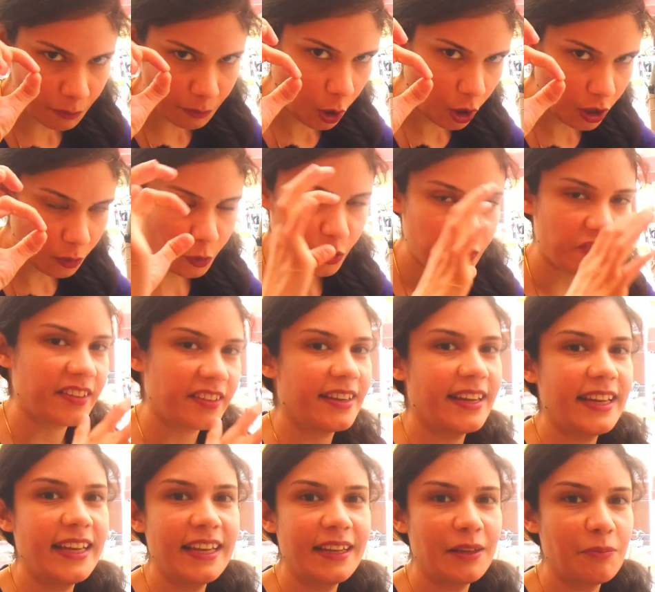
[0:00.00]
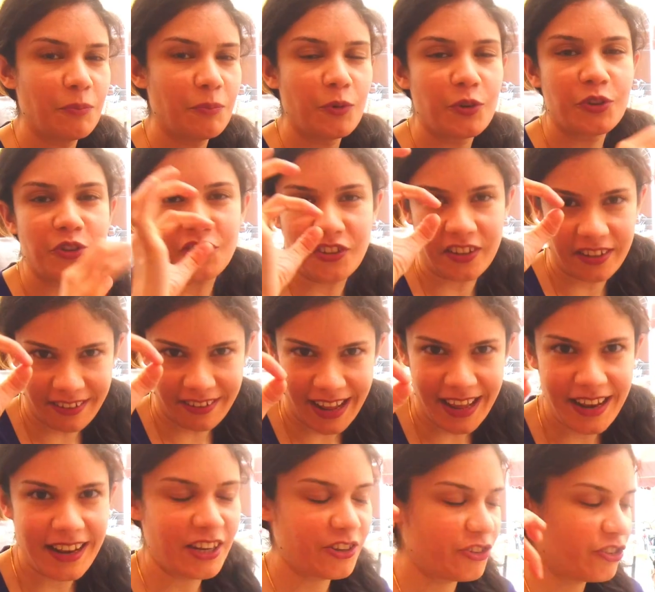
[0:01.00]
small
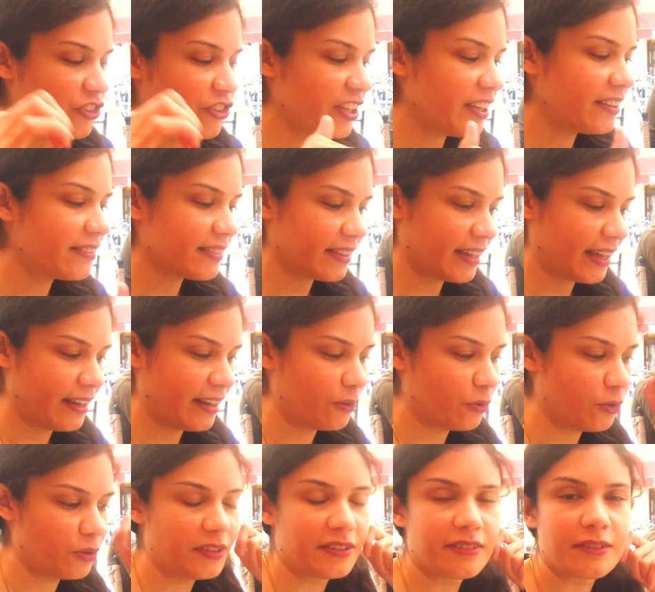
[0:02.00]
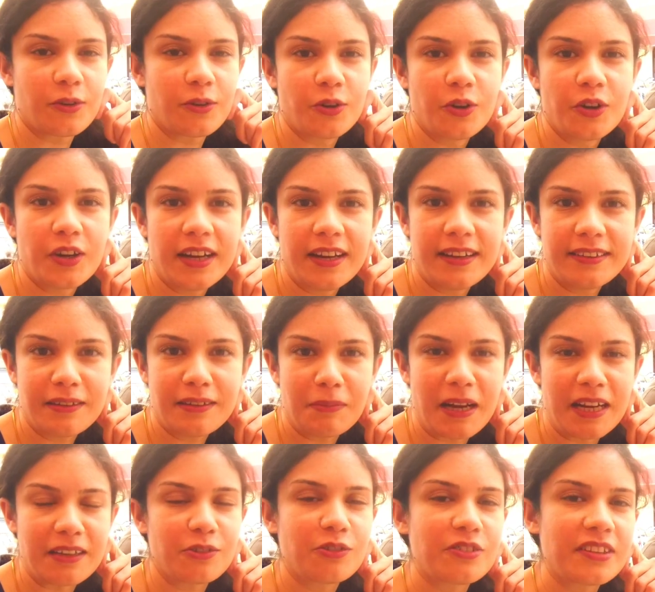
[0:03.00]
mozzarella cheese, and also
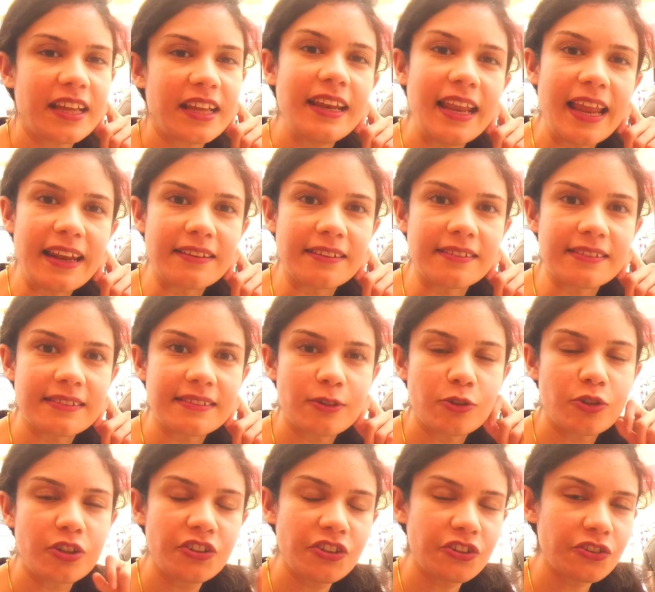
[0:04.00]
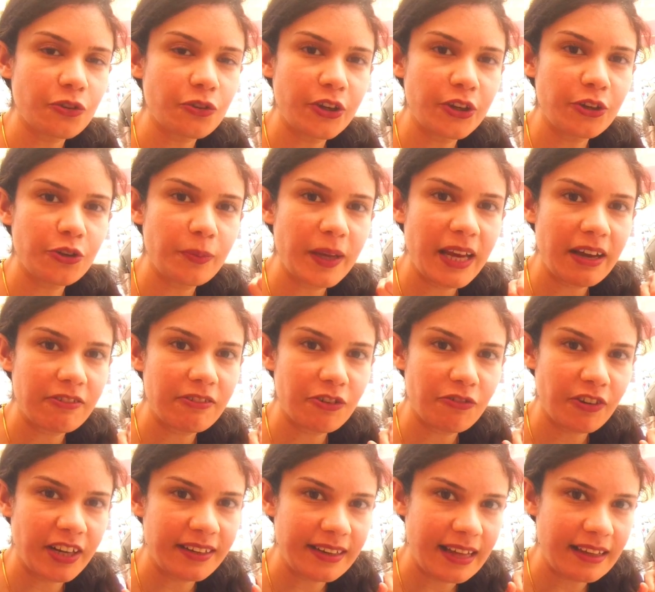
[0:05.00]
tomatoes and lettuce. So this is going to be
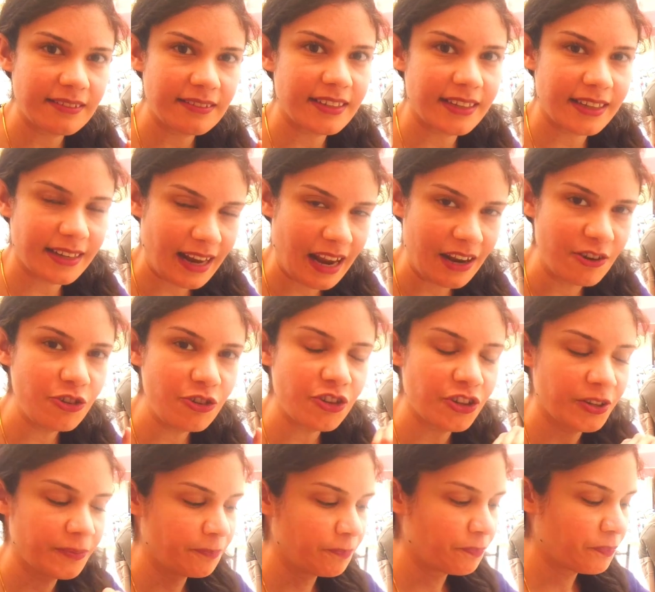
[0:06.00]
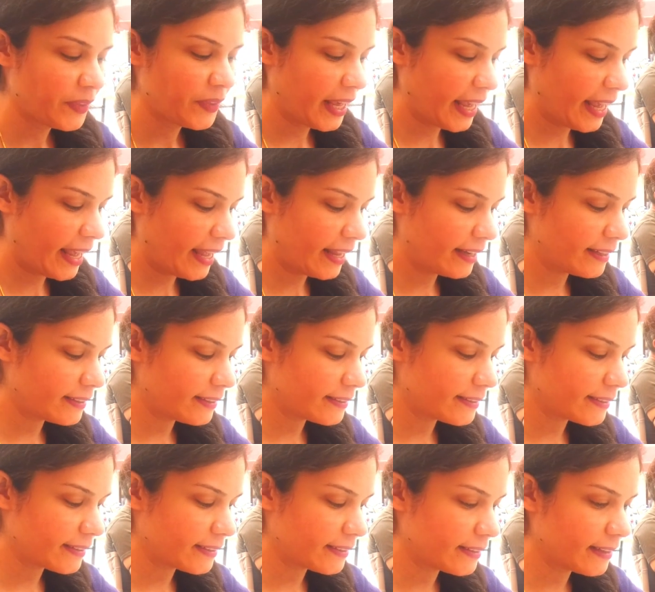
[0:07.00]
our fantastic lunch.
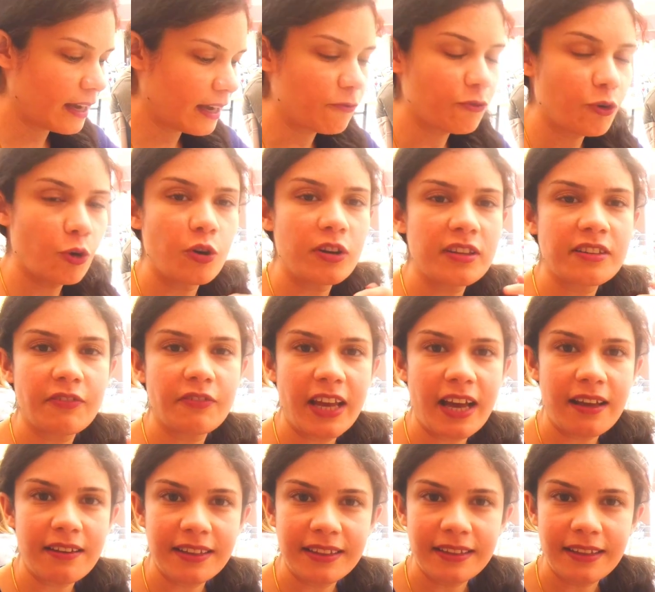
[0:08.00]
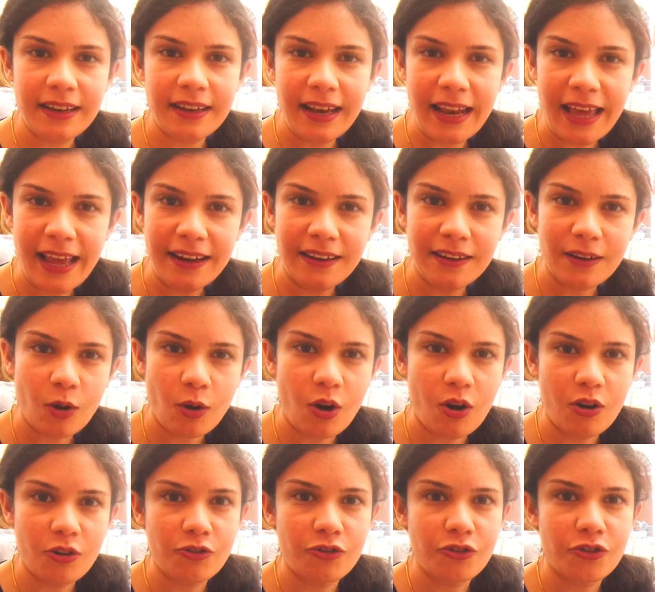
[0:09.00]
And of course, we are in the land
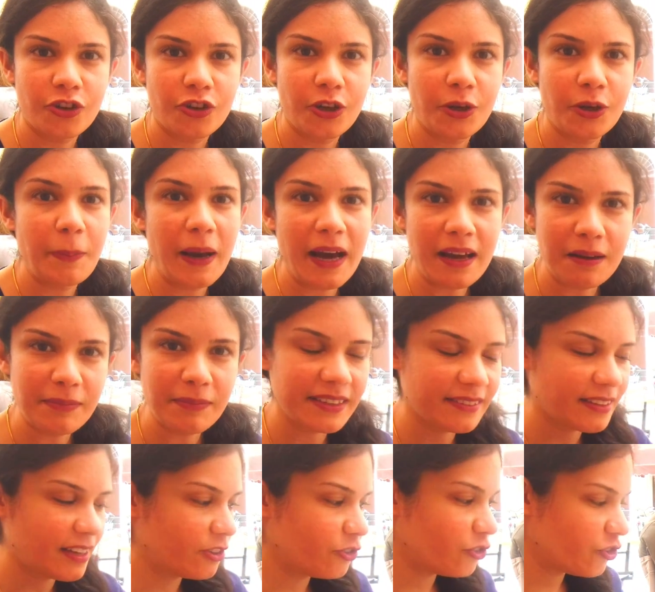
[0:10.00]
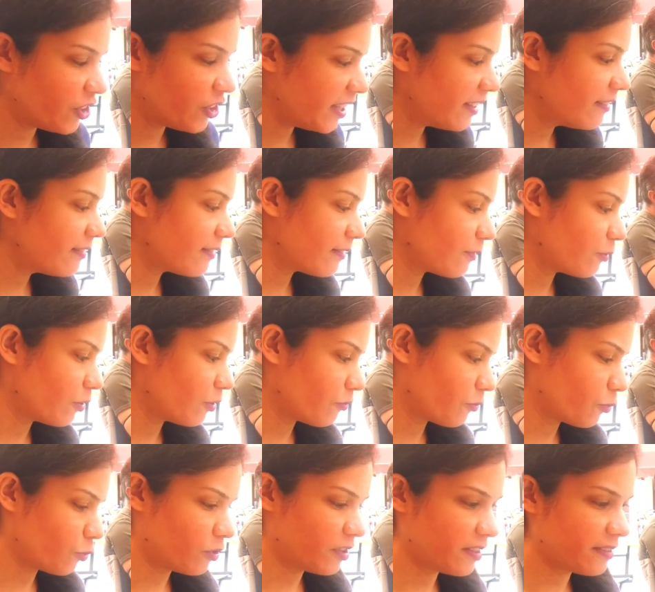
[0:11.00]
of parmesan cheese. So
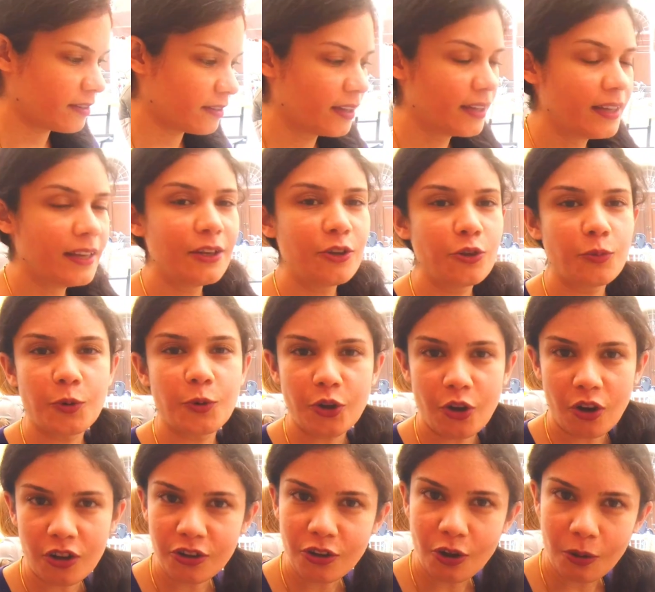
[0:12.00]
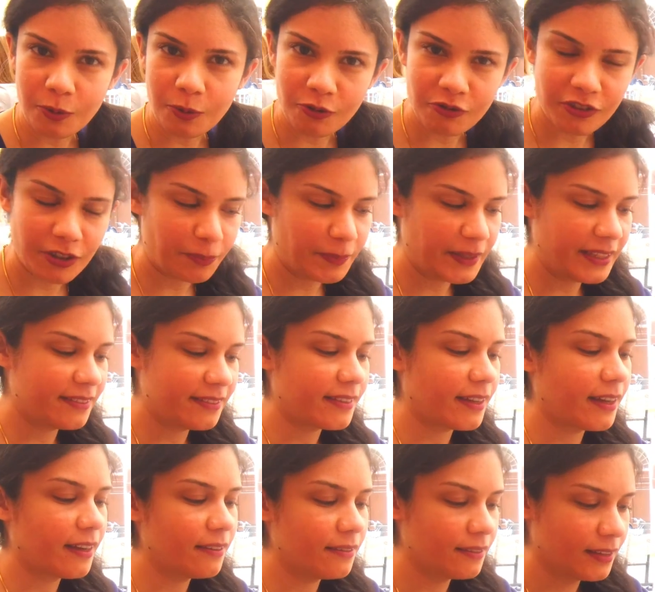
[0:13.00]
of course, to put on top of the
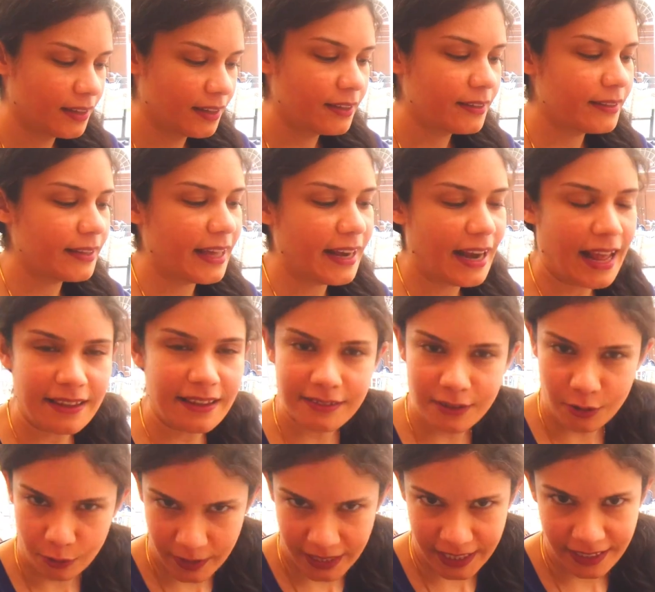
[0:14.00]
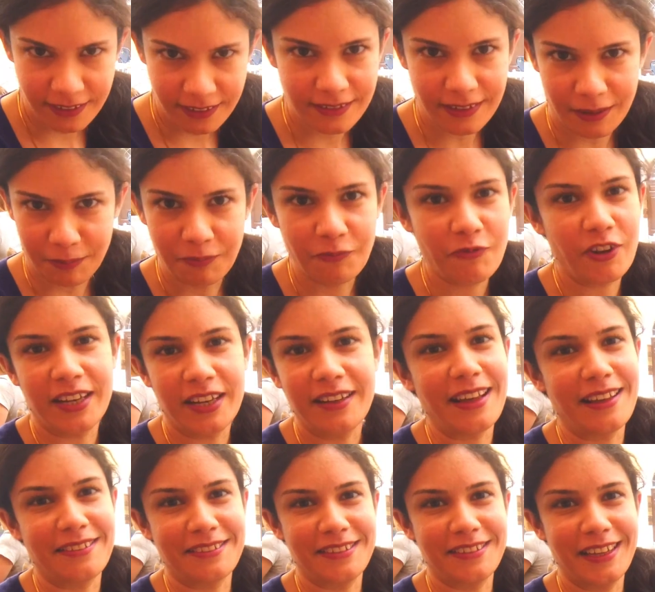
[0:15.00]
pizza, there has to be some
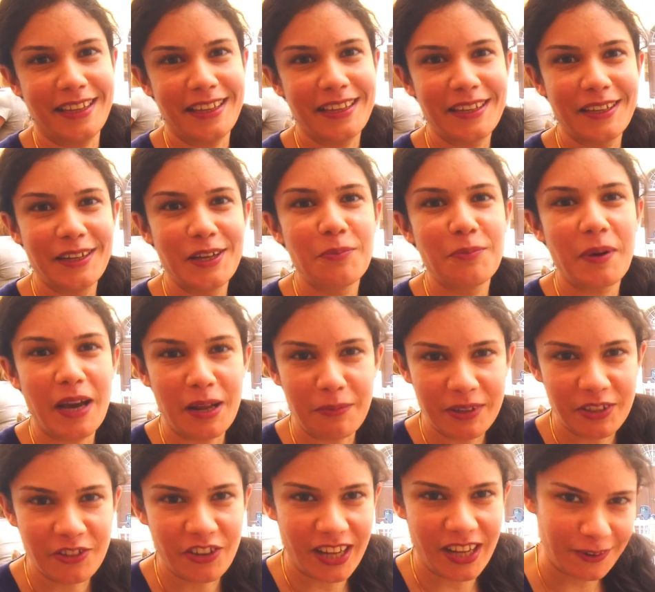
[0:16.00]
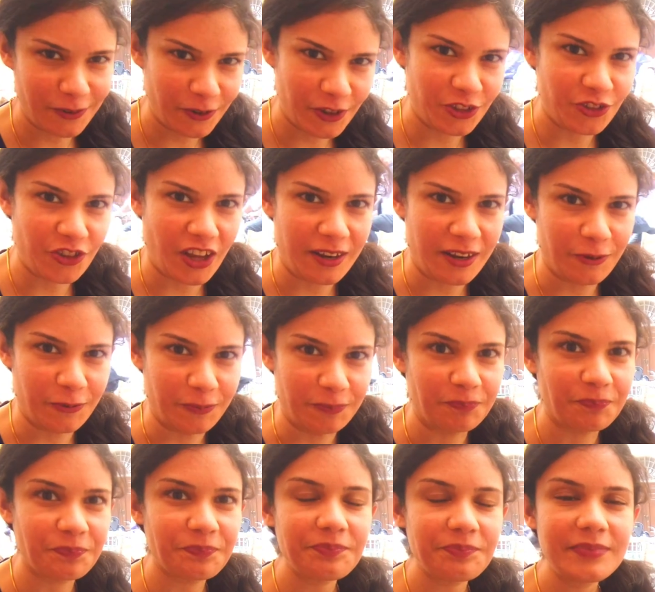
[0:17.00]
fantastic Parmigiano Reggiano.
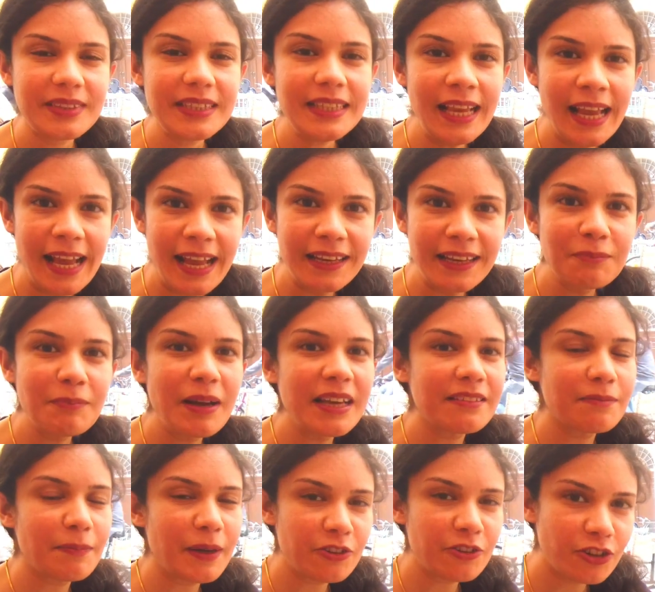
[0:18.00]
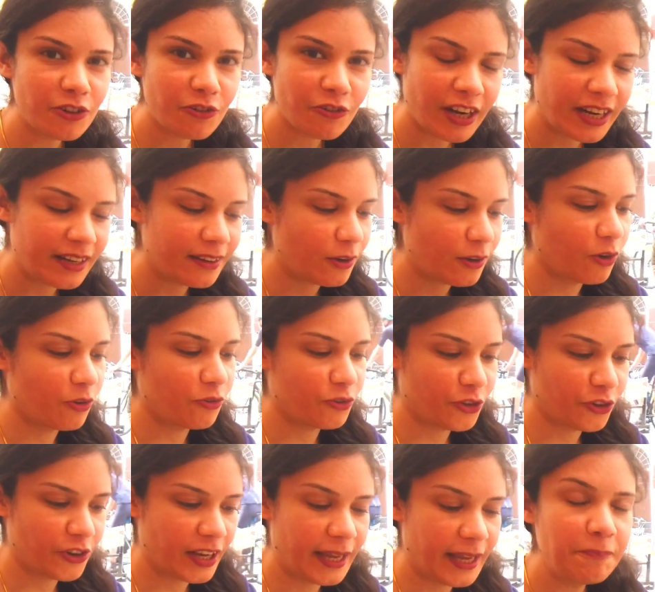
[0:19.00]
And my special friend
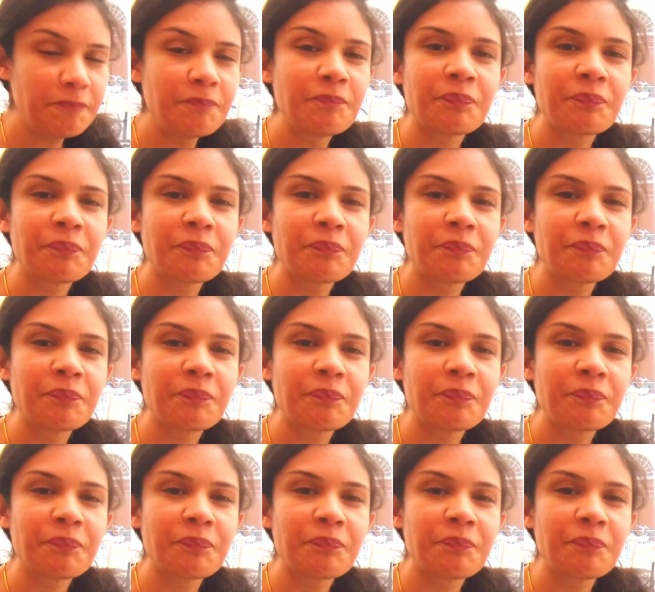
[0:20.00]
of today,